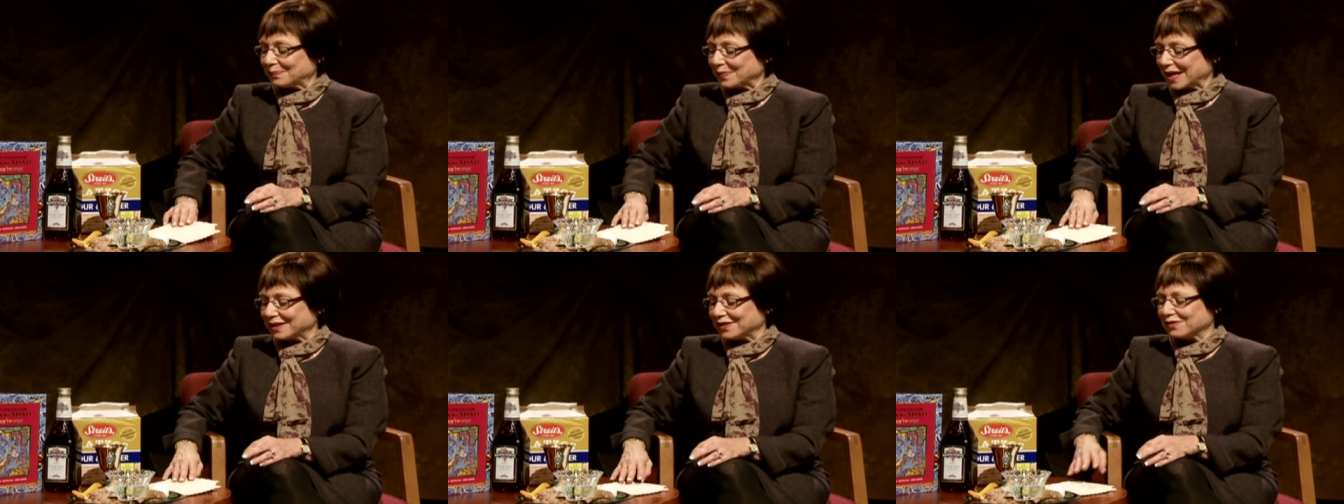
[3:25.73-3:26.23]

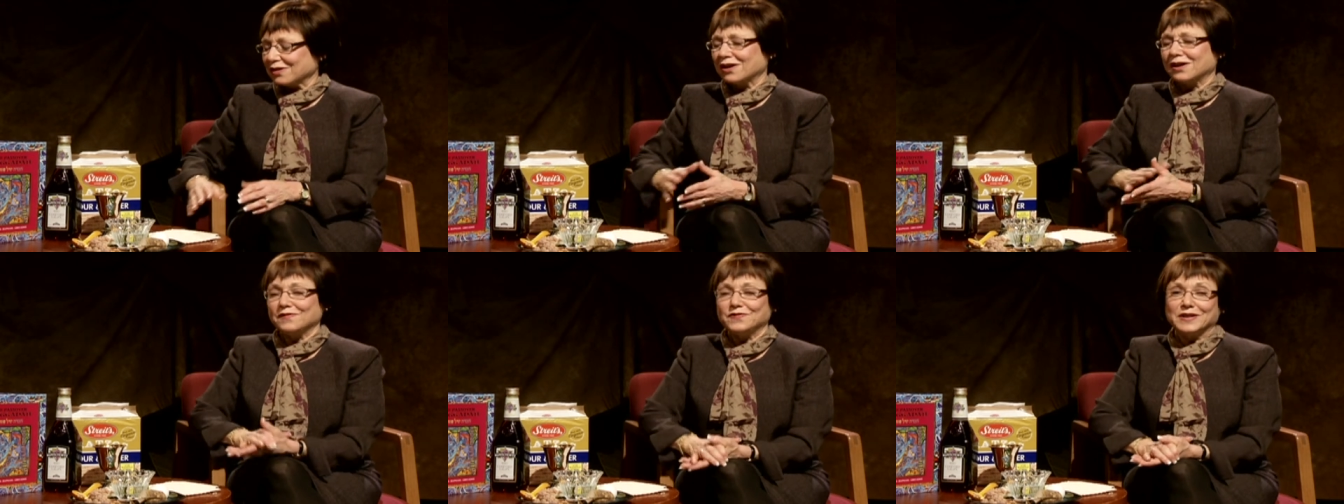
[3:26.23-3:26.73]
and they're
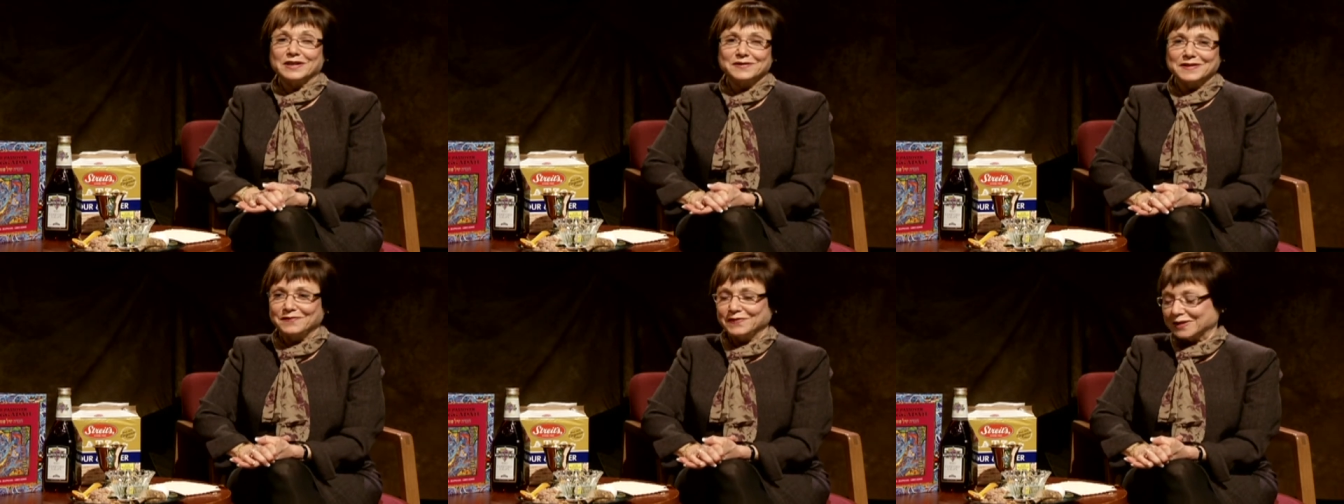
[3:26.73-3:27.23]
all
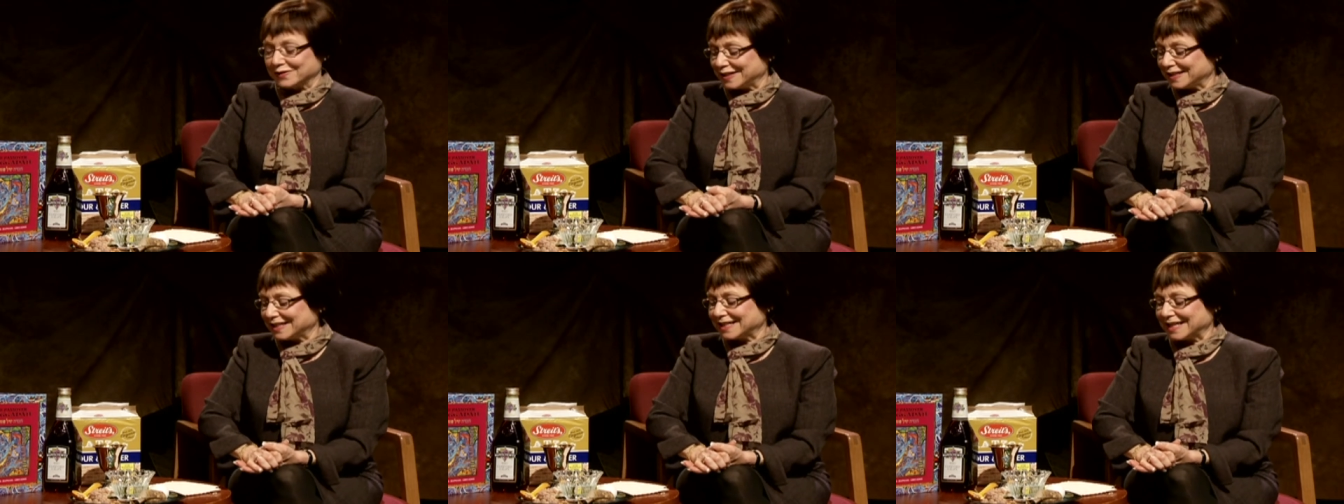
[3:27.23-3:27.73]
very, very
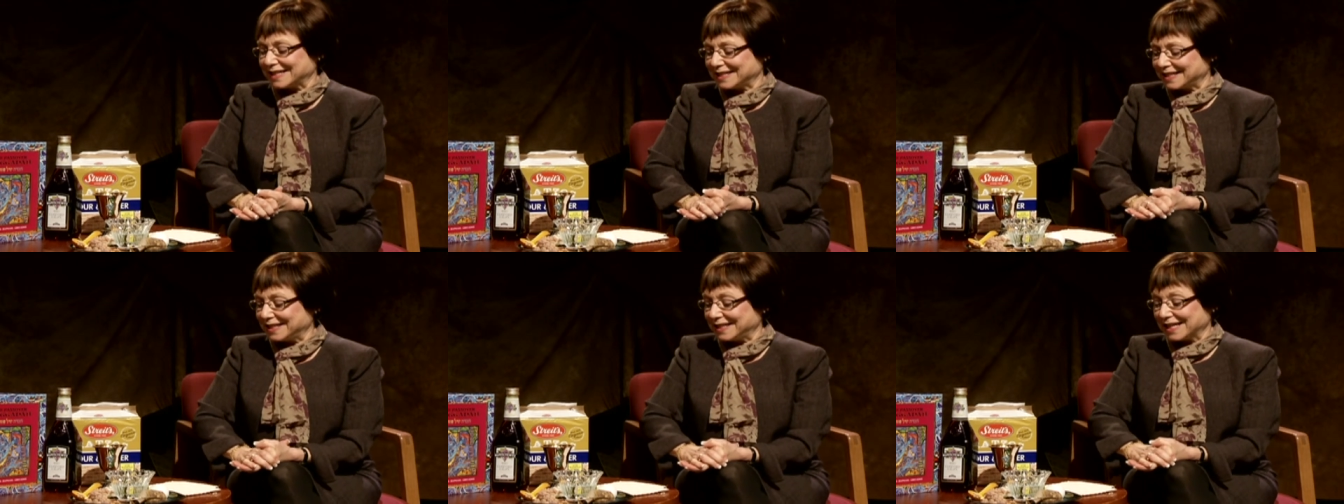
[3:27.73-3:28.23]

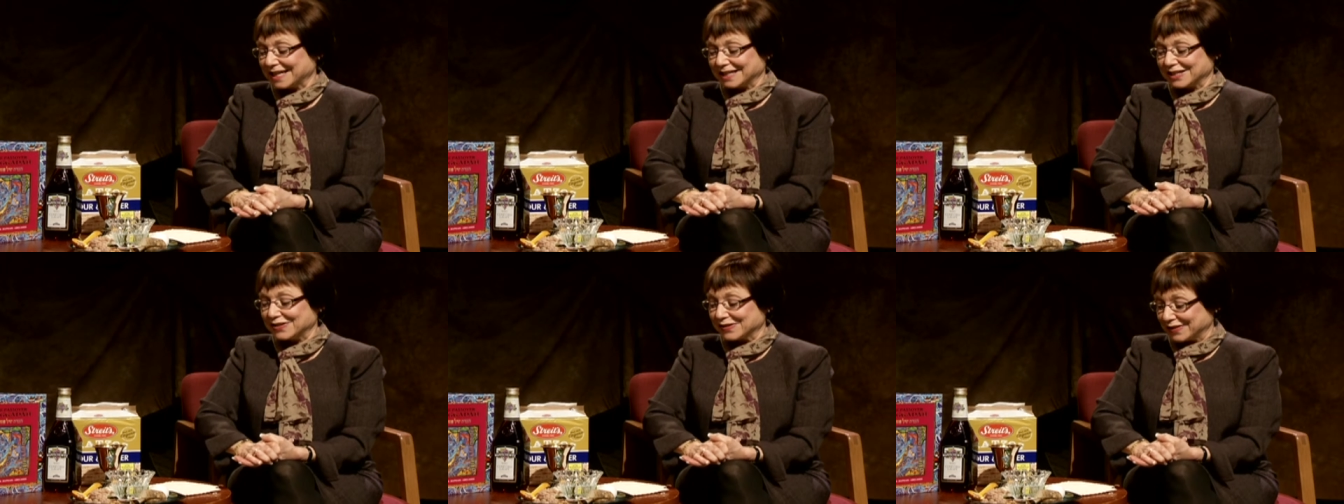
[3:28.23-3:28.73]
tasty and
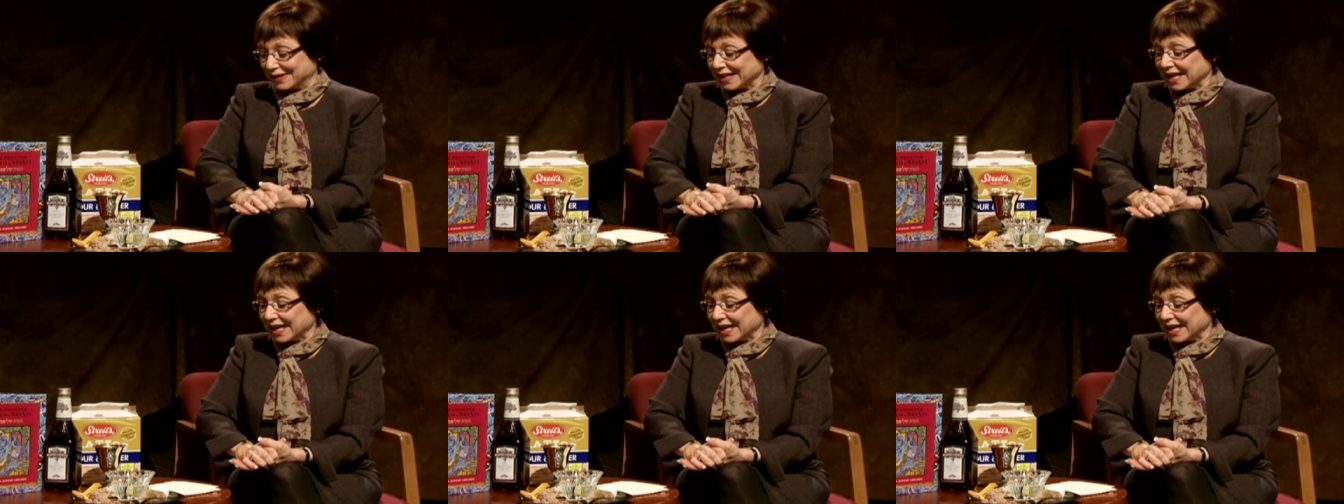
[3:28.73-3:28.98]
good.